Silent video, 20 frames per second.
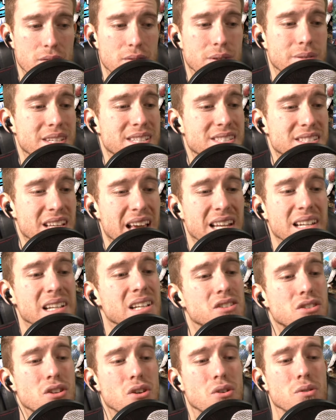from the
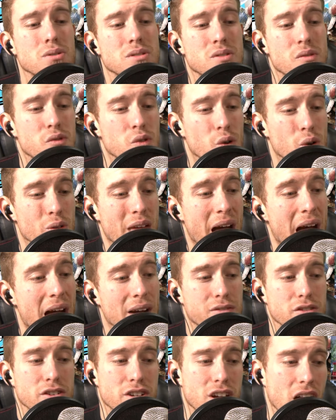sandy dunes of North
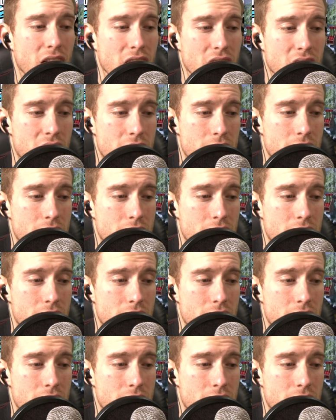Africa